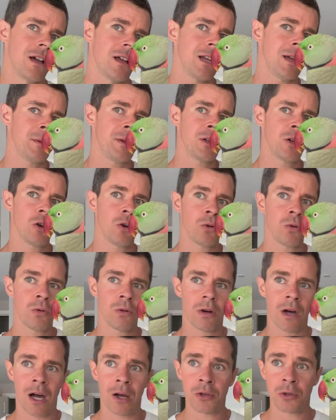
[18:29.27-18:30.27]
Let me
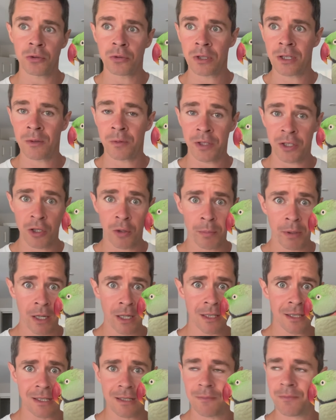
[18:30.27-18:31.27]
know how you're doing with your
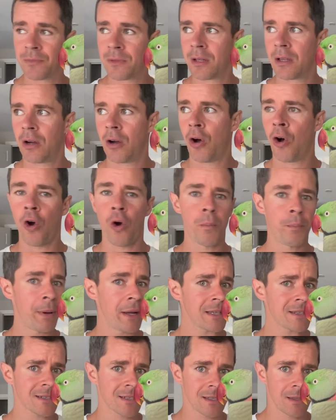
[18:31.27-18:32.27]
birds. Or
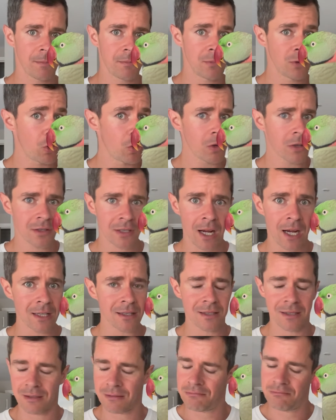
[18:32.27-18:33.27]
pets, dogs,
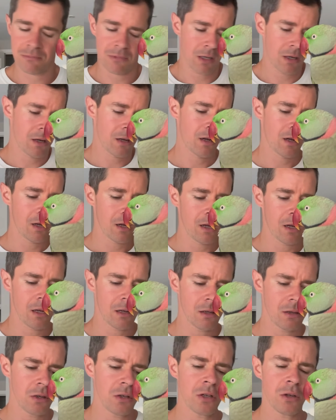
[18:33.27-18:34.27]
cats.
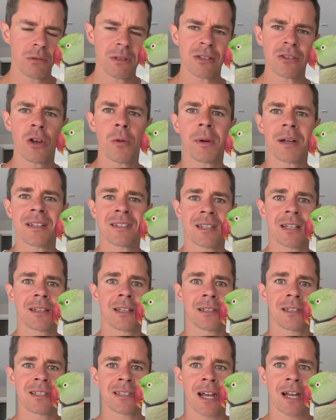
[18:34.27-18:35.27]
You know, that nobody said
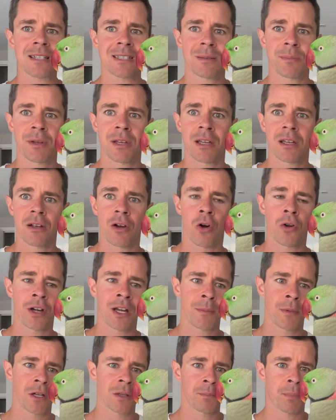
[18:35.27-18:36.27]
that this has to be
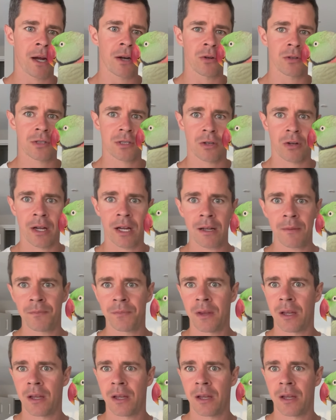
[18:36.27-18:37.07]
only about parrots, okay?